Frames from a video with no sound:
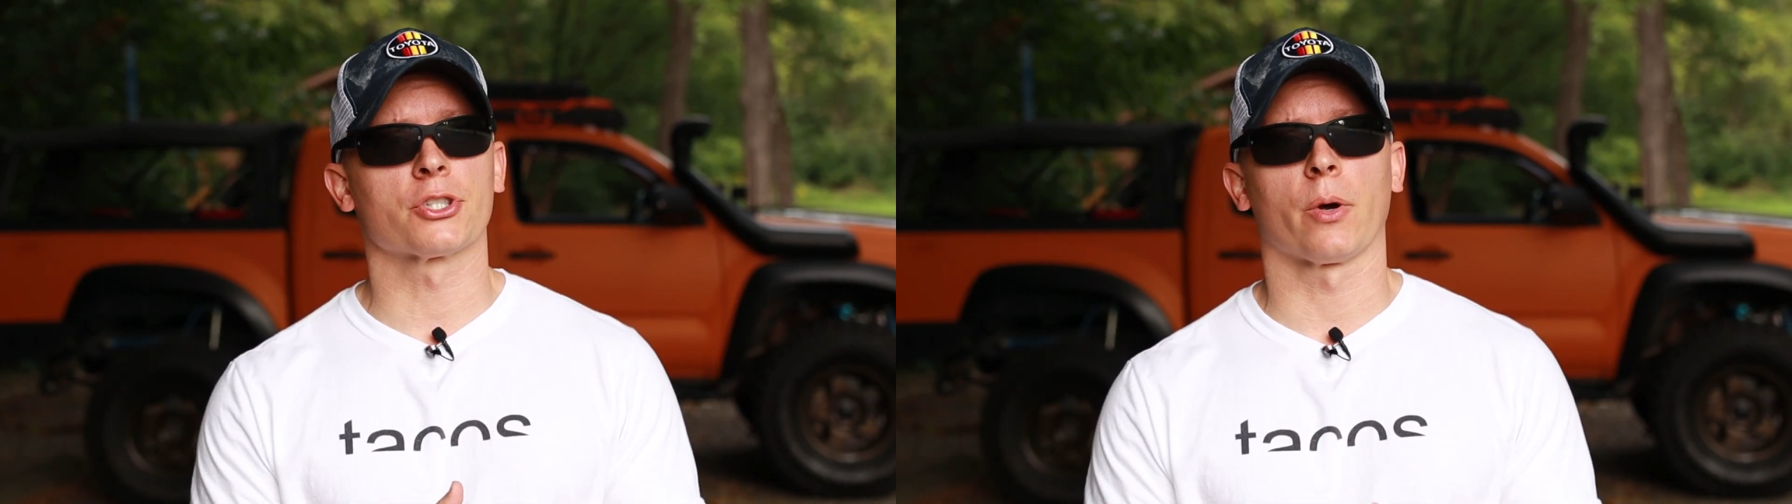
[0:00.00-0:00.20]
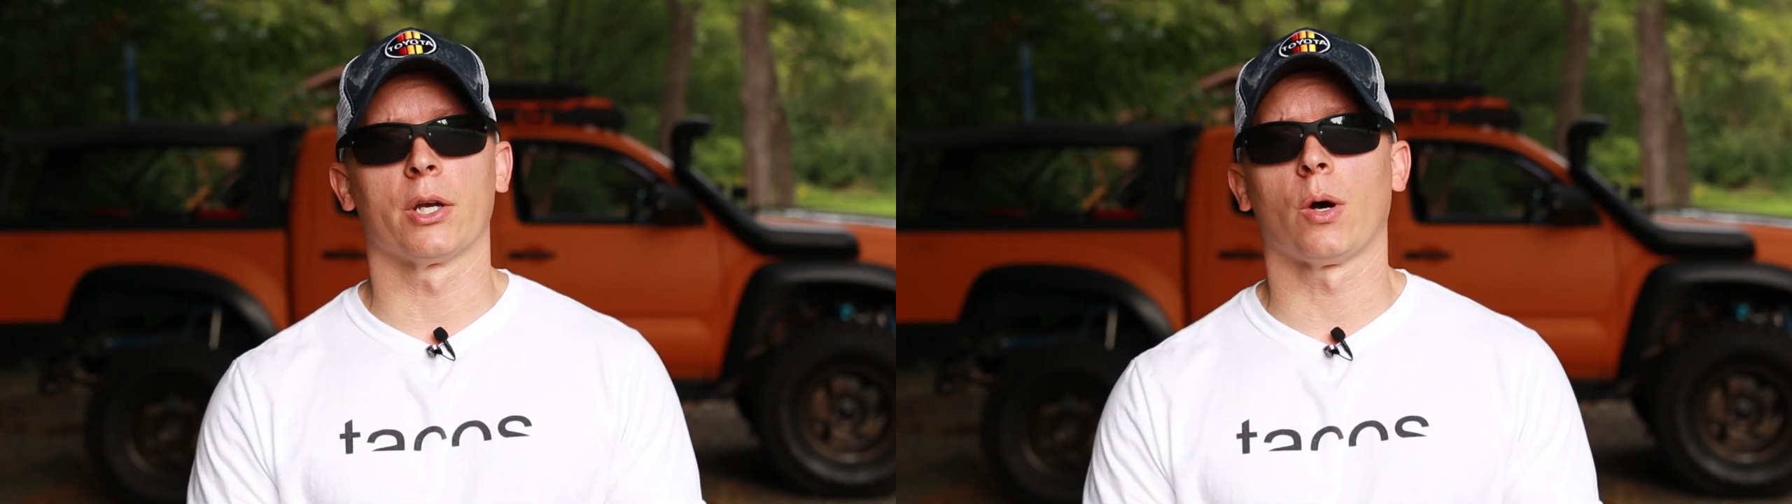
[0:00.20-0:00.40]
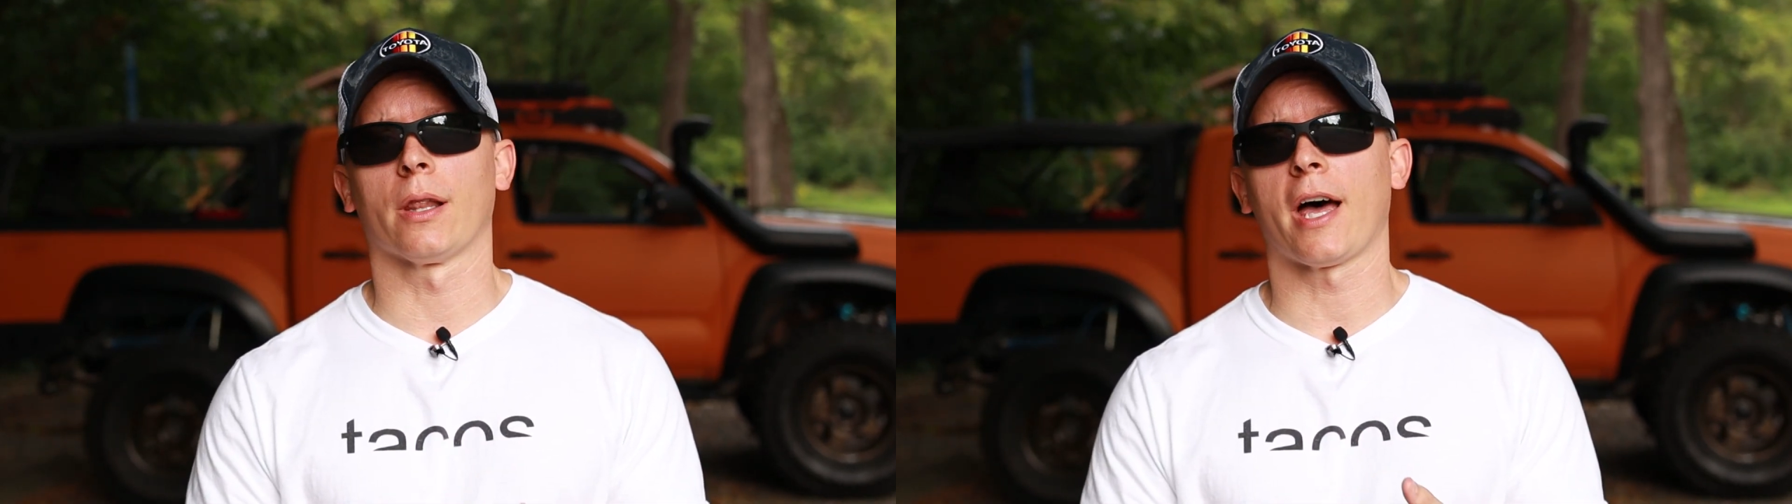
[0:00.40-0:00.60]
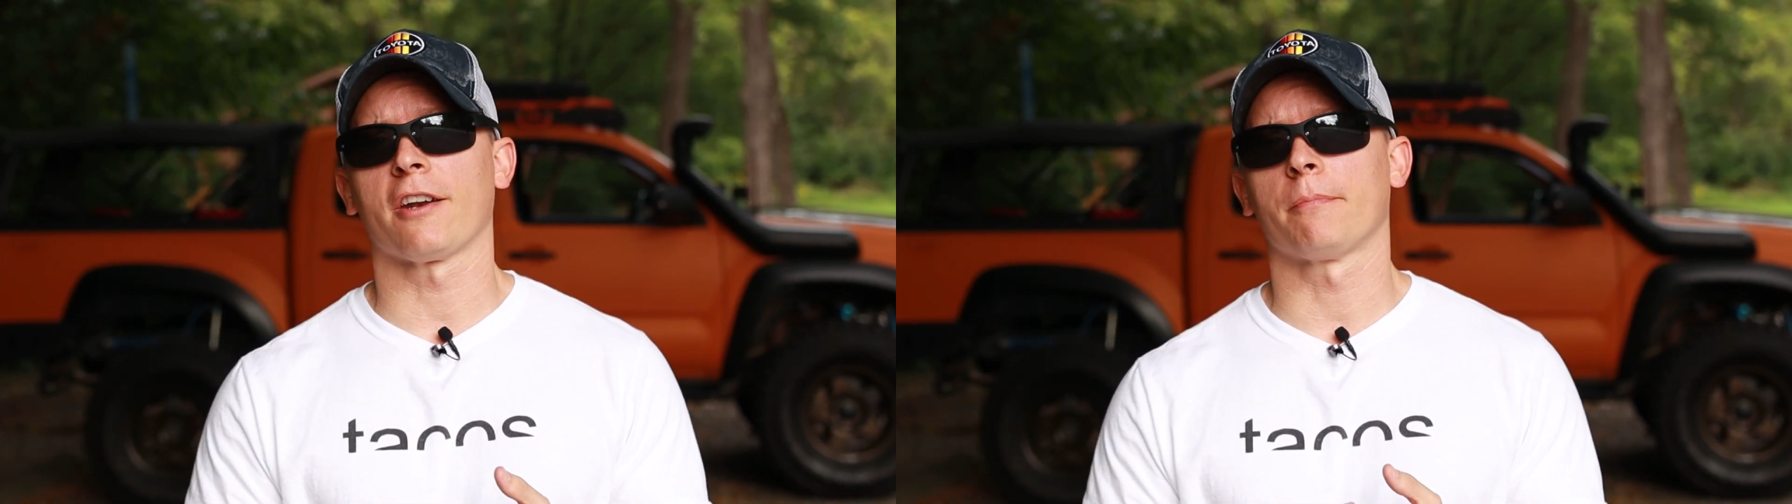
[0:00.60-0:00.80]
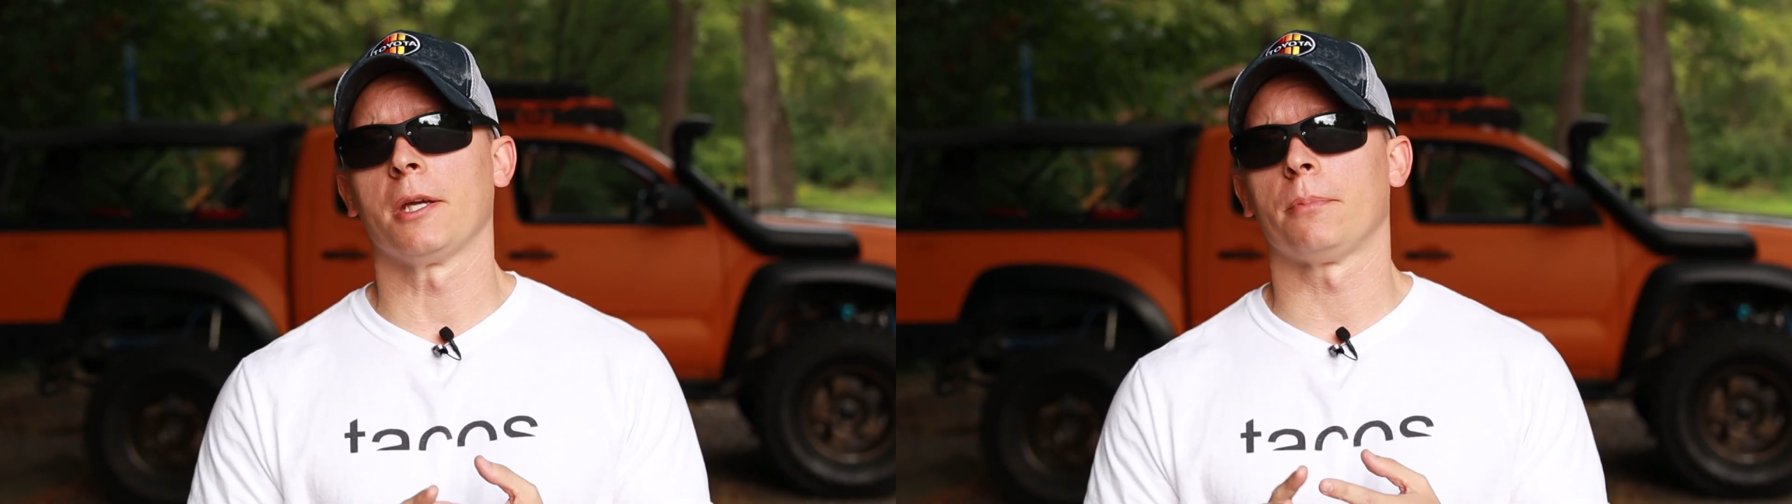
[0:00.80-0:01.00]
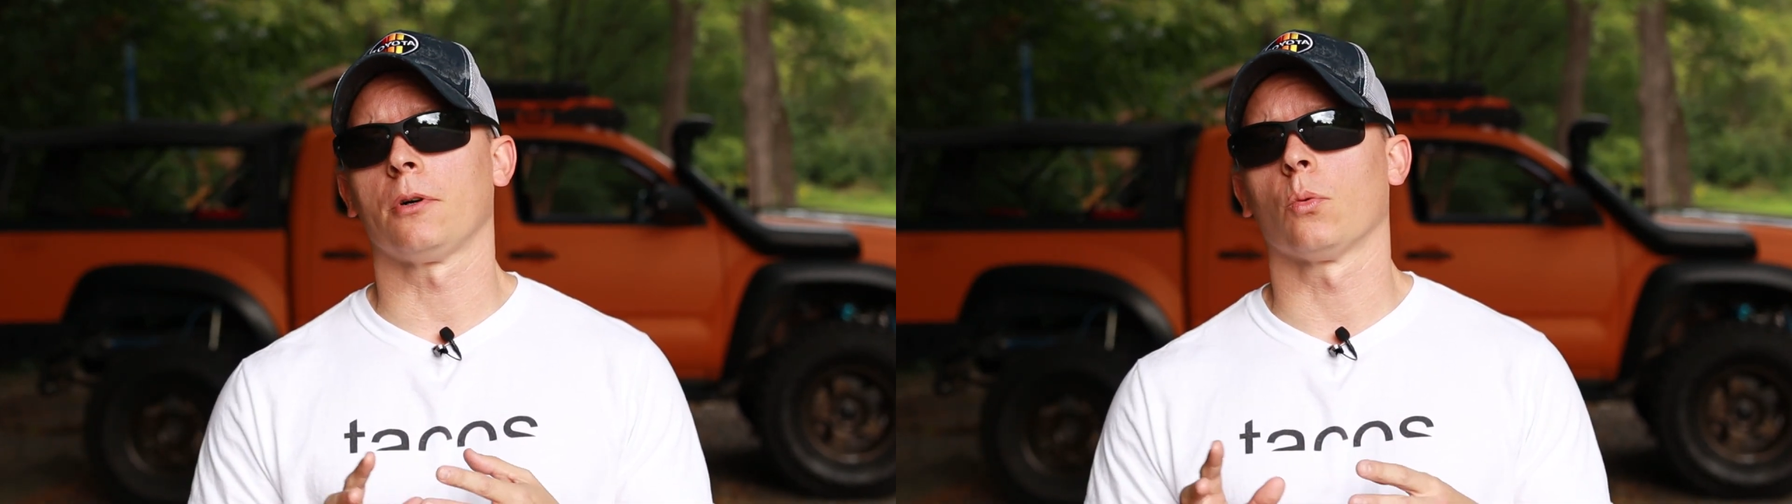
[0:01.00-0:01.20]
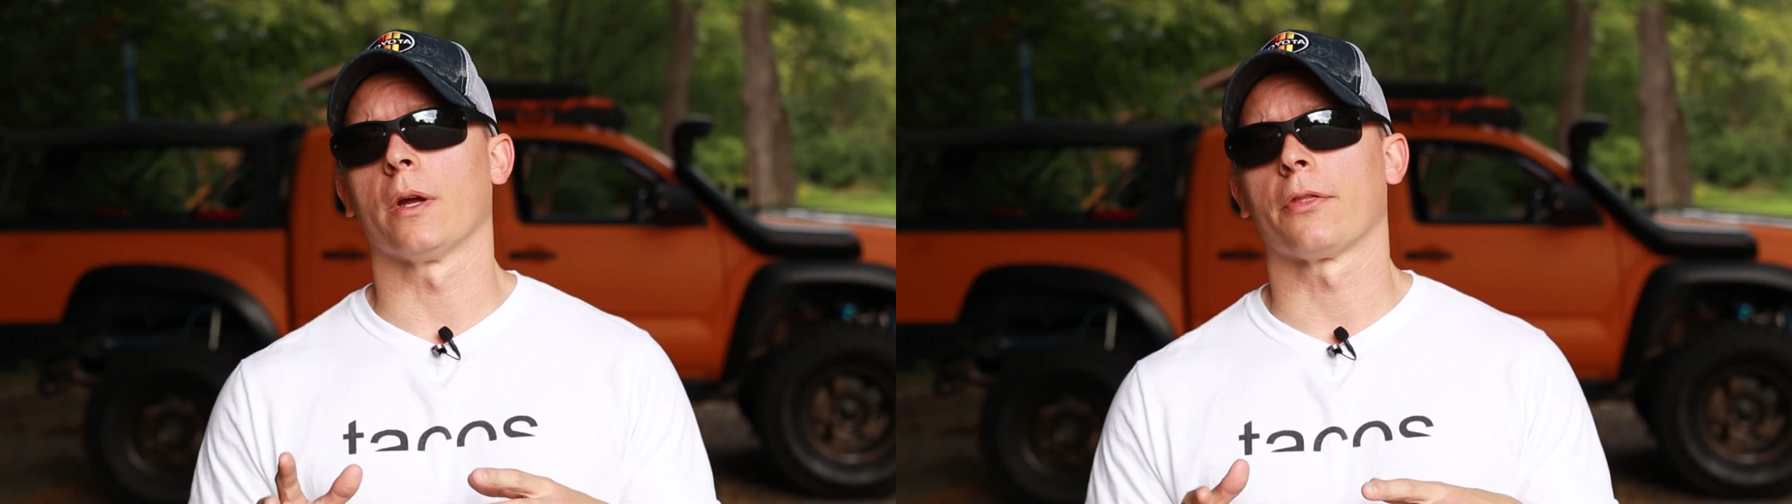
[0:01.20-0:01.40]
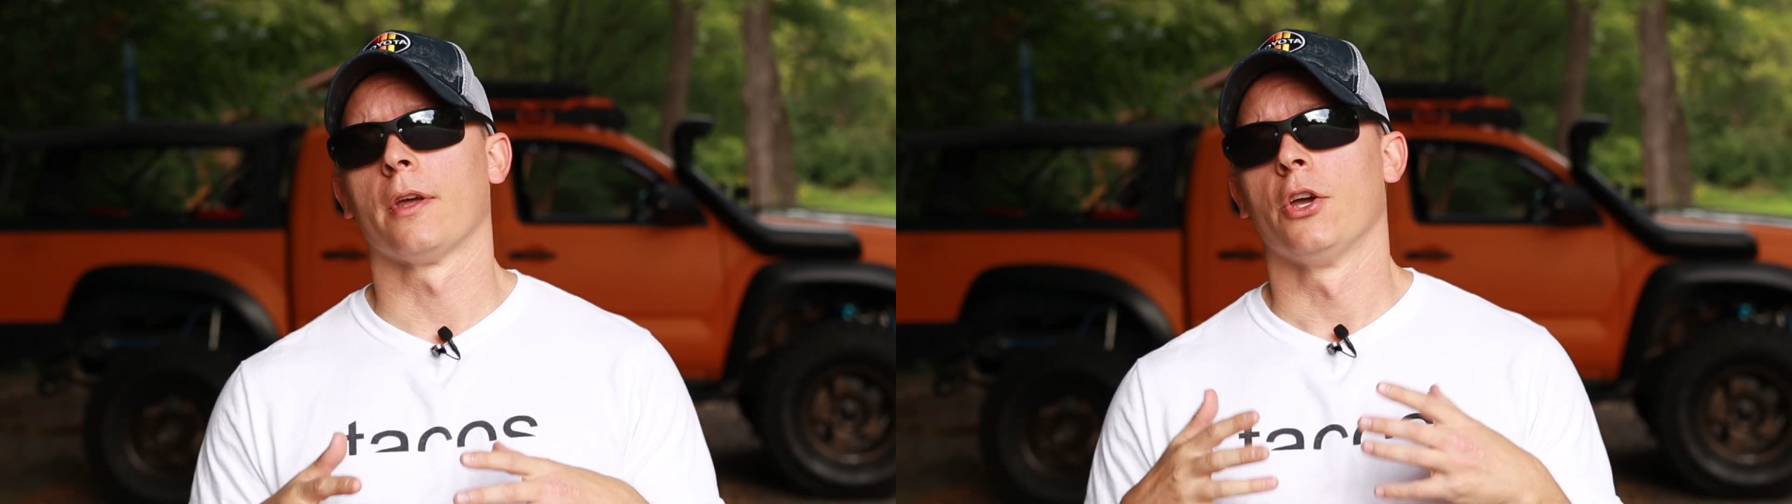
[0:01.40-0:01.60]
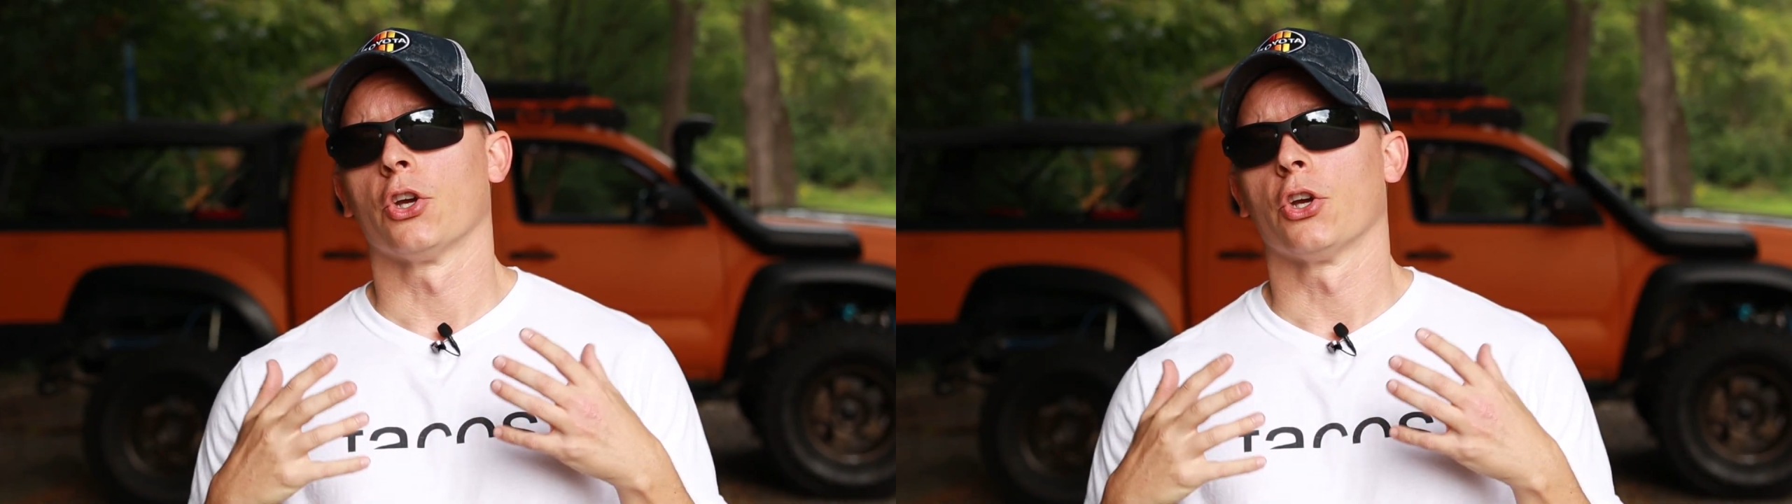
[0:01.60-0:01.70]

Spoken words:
so I know a lot of people with